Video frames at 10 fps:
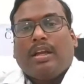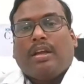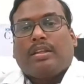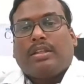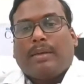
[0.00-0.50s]

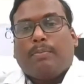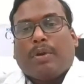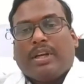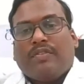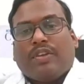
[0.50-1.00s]
The
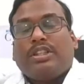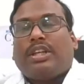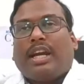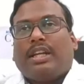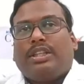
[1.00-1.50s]
important first
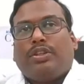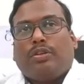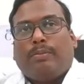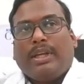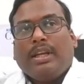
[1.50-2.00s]
strategy should
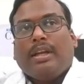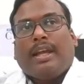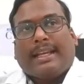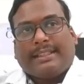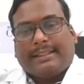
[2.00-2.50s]
be
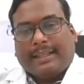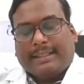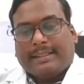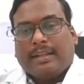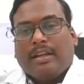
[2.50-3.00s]
exercise.